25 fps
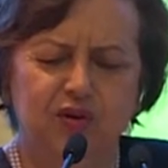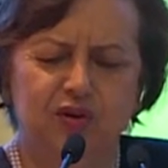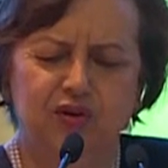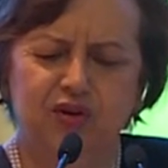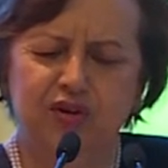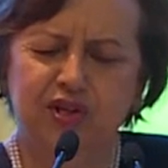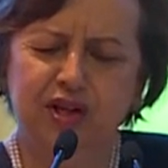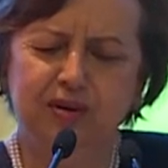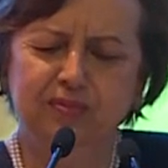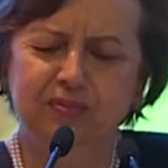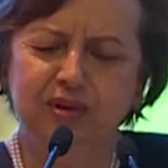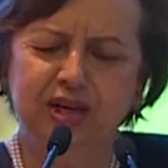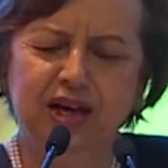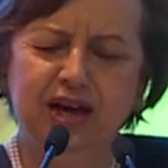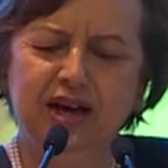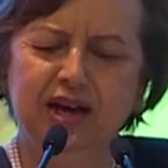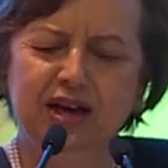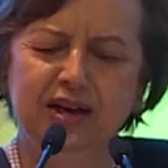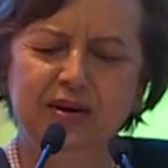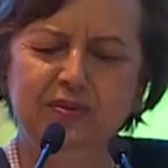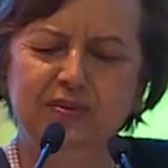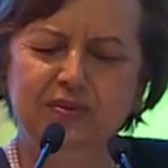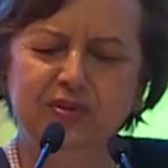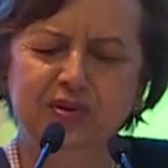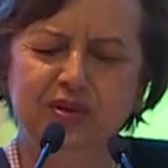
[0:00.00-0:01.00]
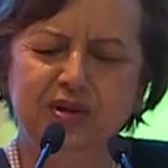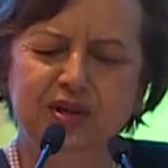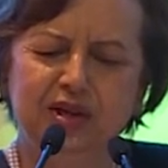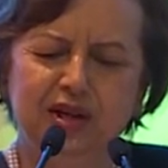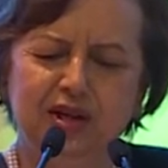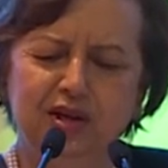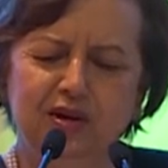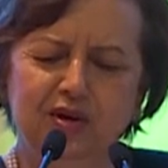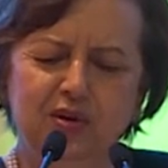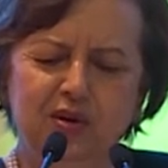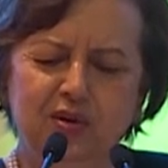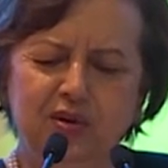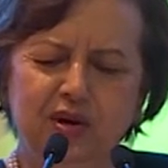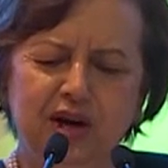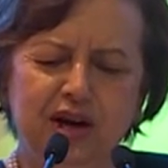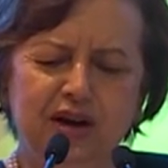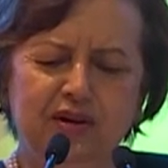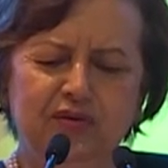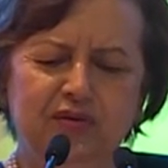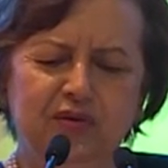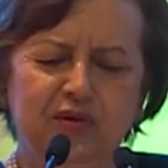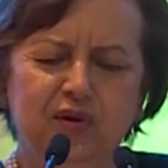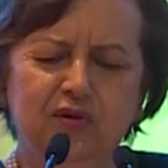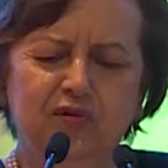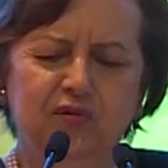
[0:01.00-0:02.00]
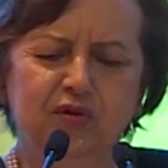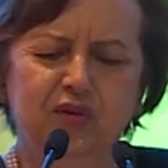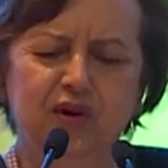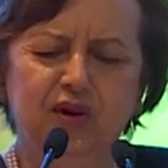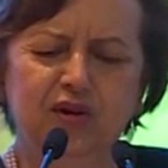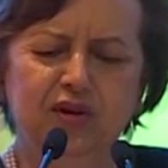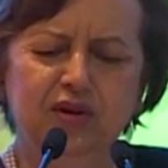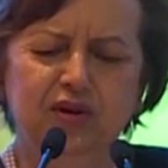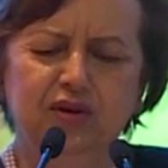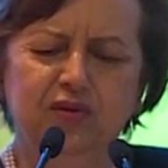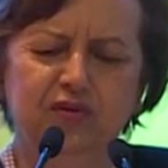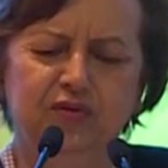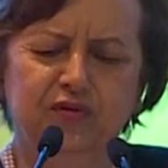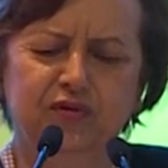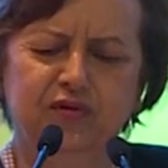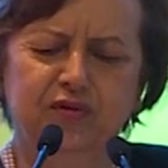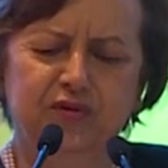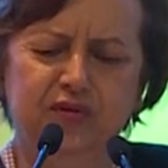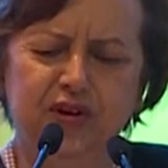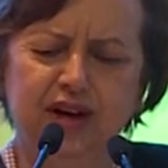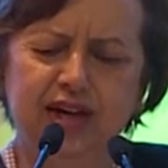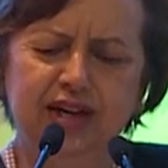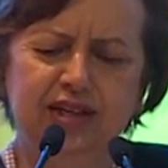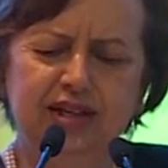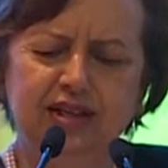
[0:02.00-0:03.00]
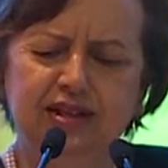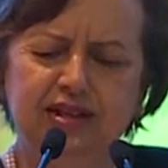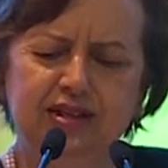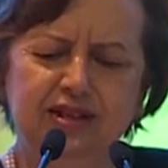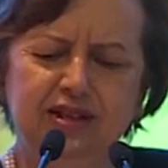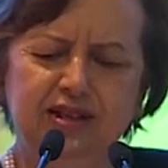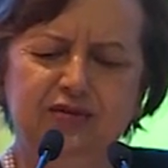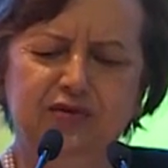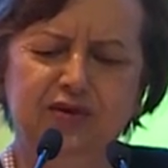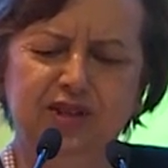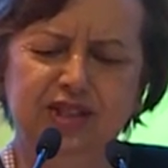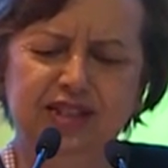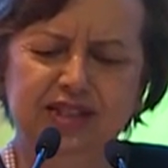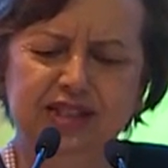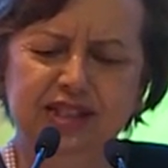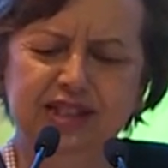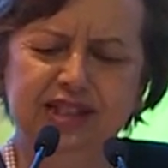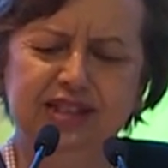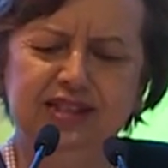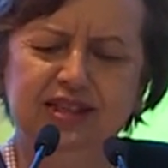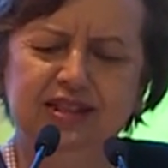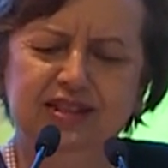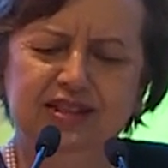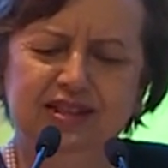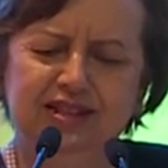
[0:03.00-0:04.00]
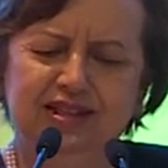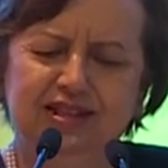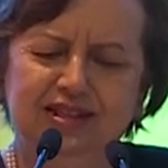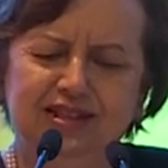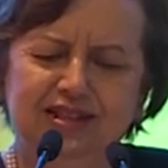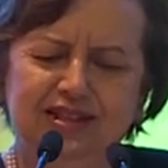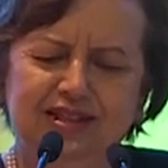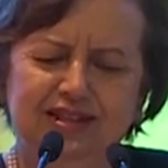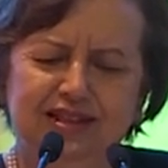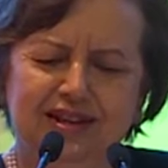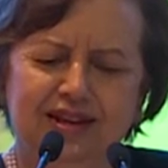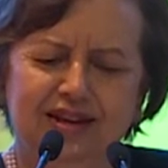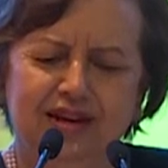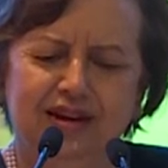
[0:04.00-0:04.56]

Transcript: sometimes you have violent resistance,